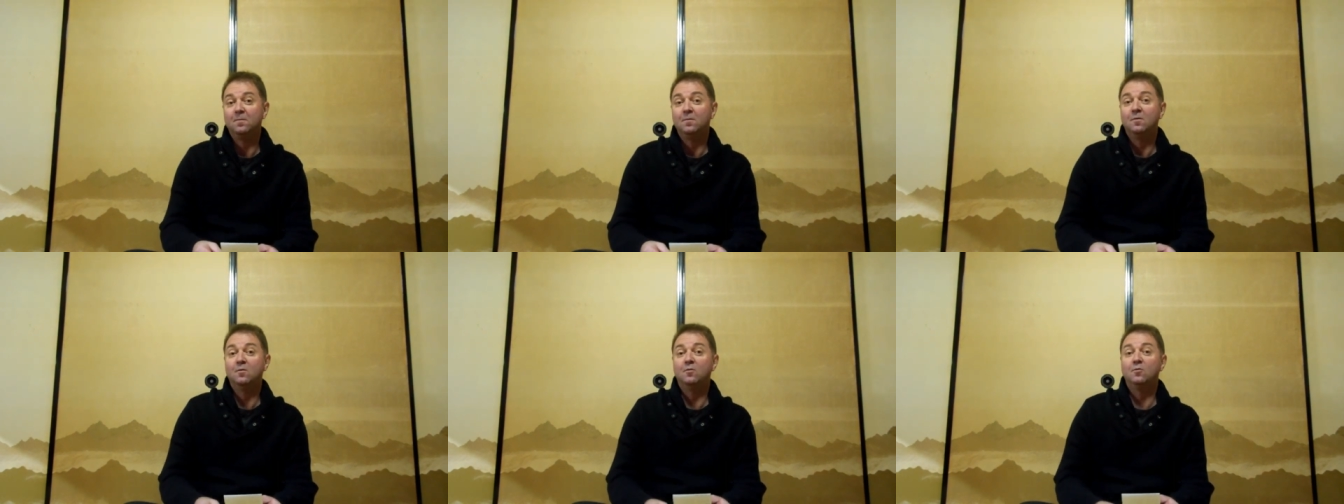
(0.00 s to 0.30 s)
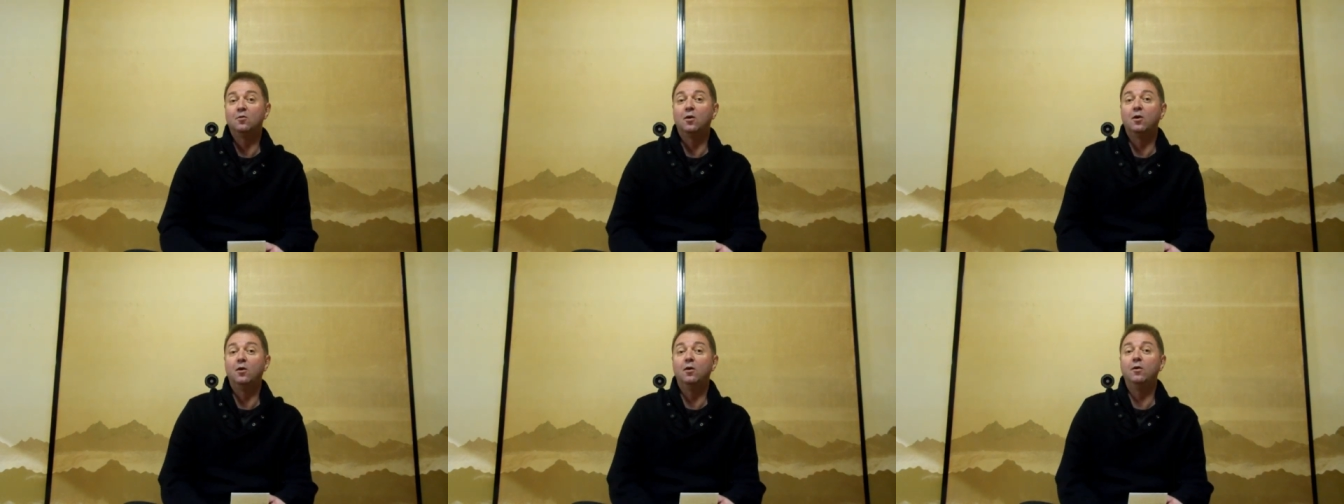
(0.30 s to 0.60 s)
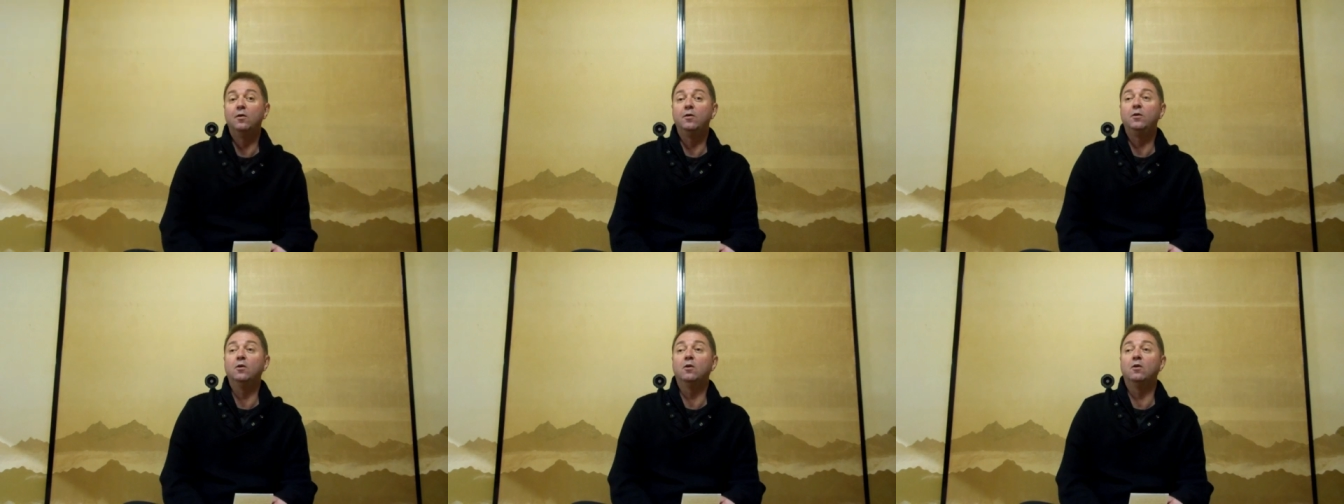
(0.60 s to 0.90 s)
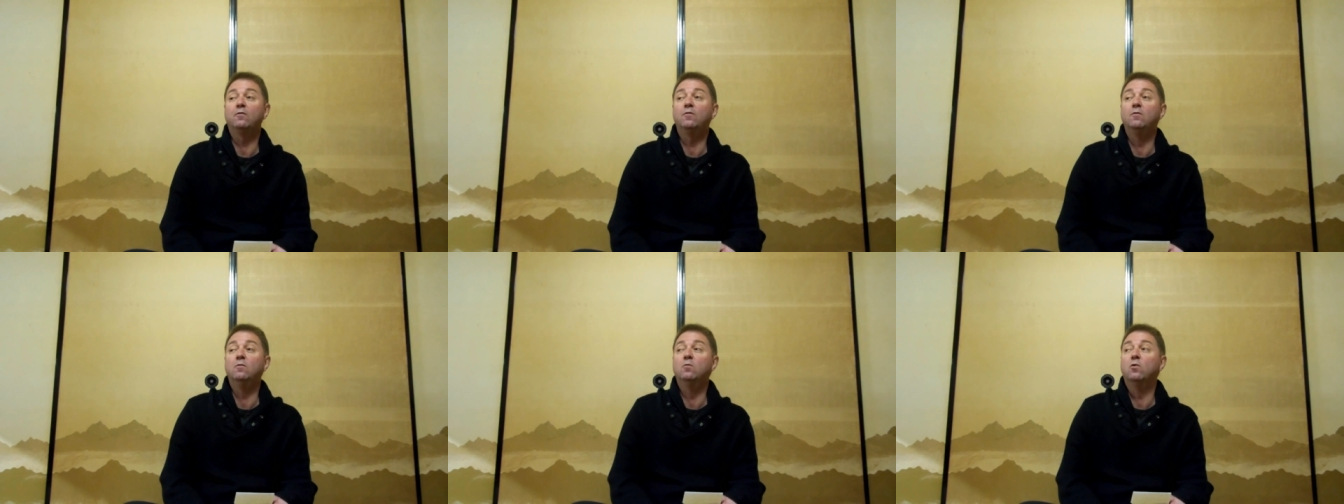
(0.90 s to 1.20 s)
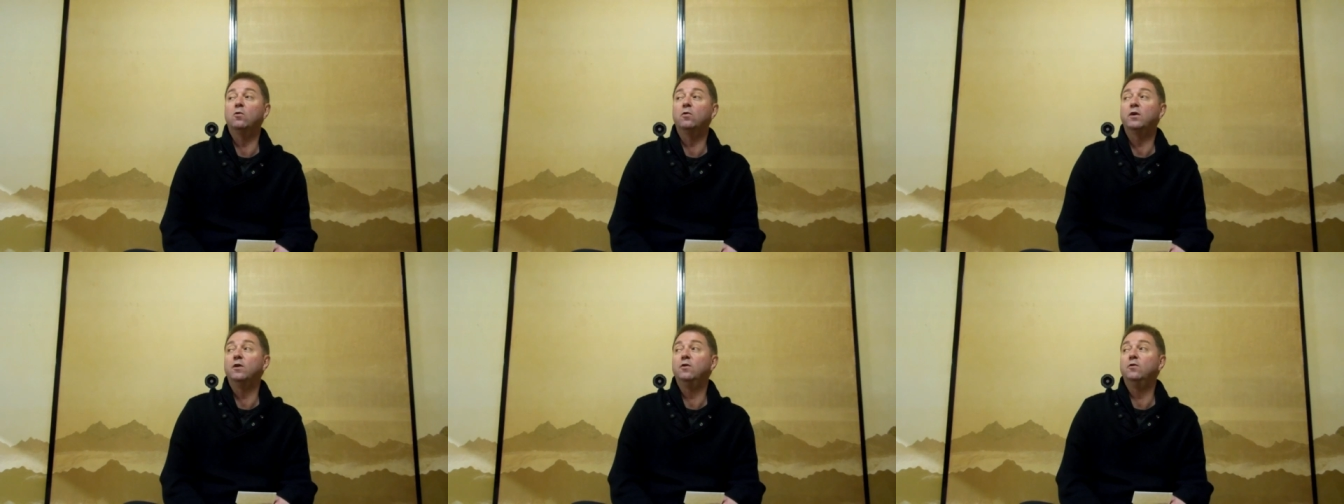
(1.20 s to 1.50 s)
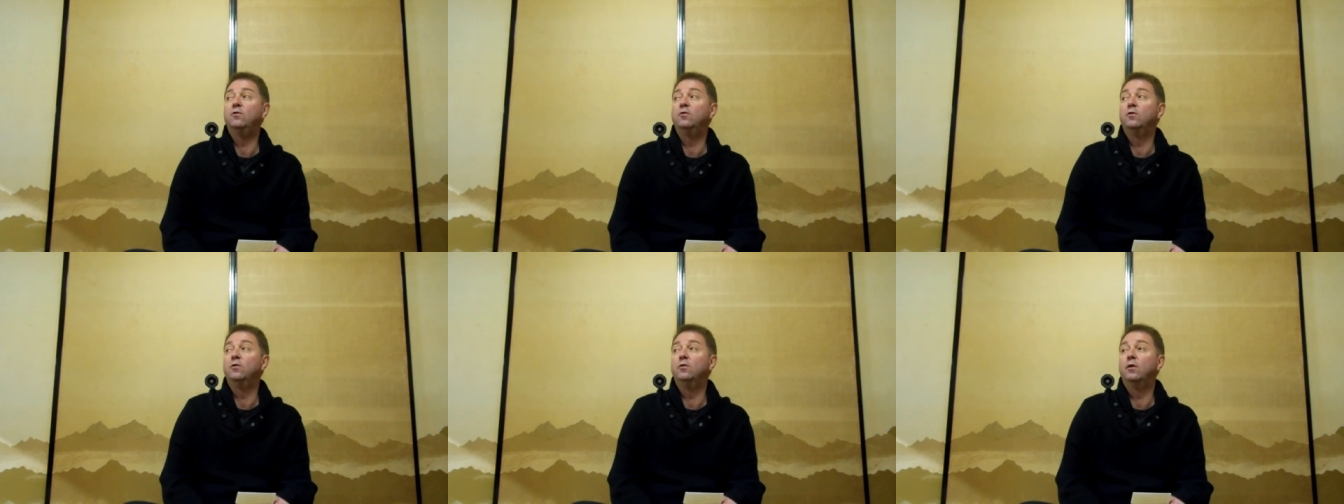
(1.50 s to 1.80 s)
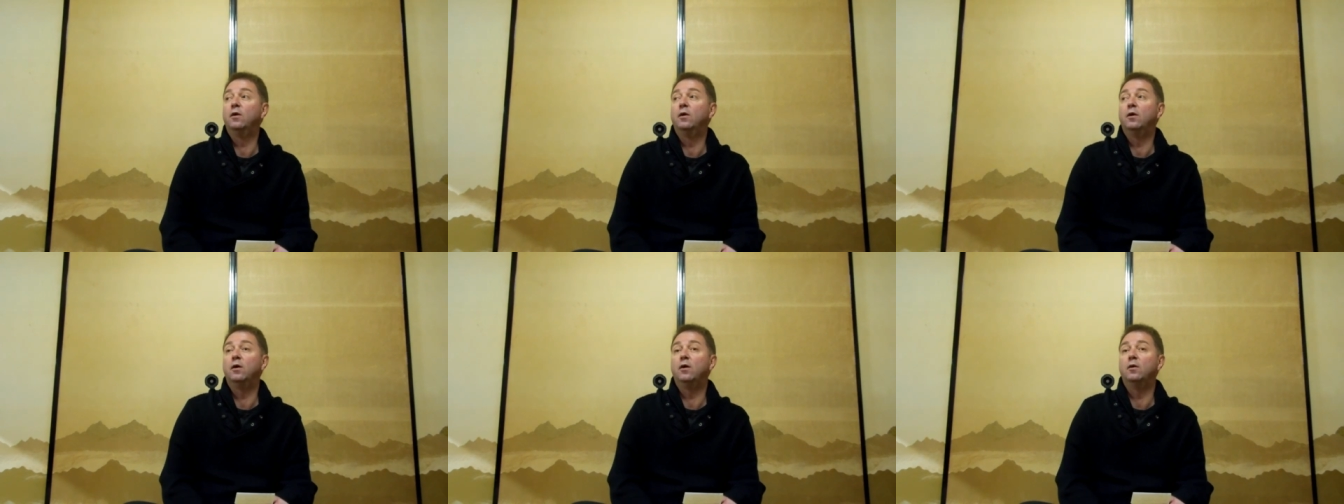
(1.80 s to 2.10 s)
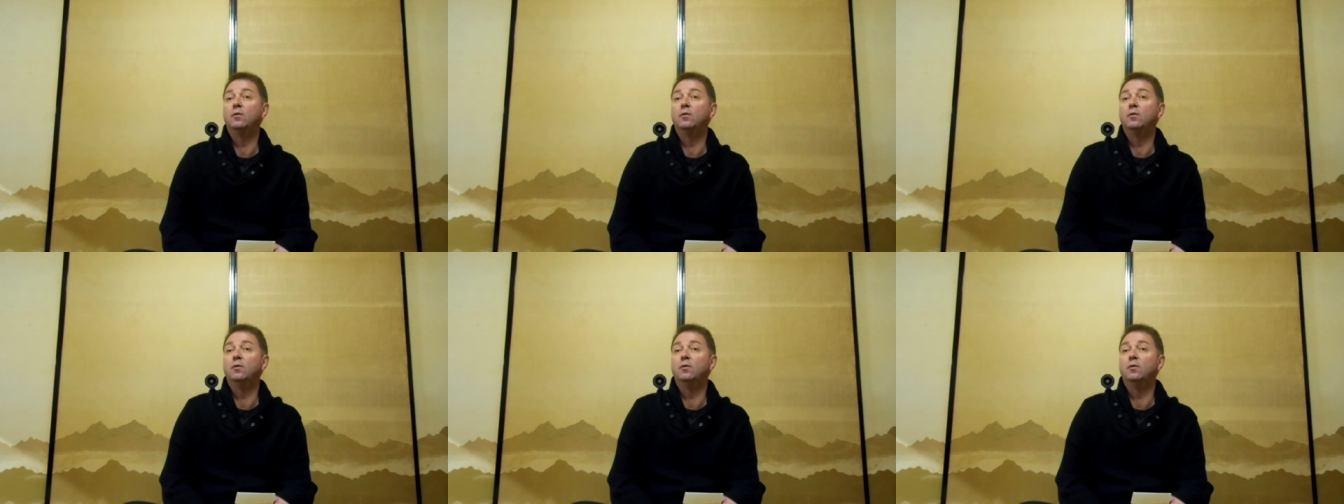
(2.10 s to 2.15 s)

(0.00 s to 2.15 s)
So you'll often walk into a,